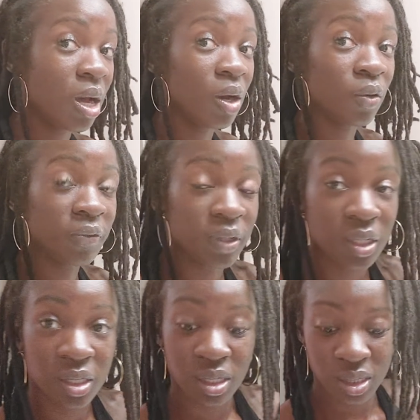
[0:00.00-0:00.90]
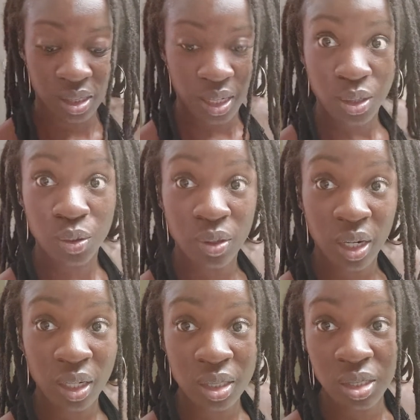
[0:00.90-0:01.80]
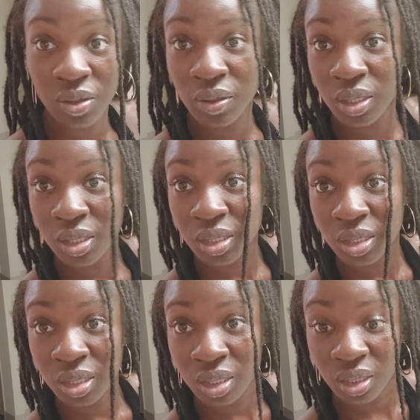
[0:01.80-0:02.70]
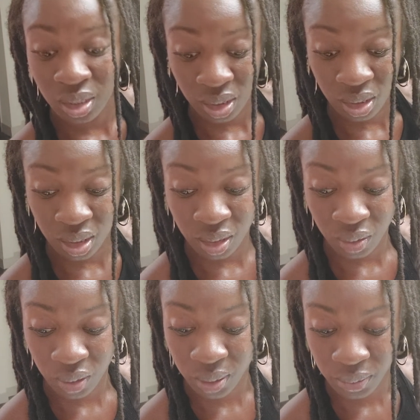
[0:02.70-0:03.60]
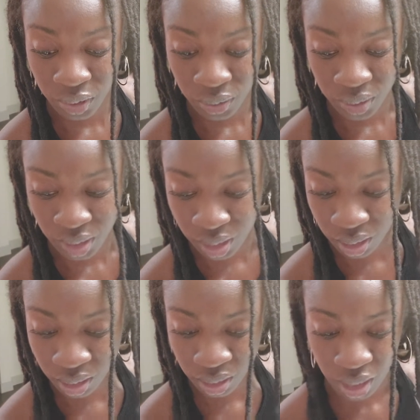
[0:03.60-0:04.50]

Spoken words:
Hopefully this is not too dark so you can see what I'm doing here.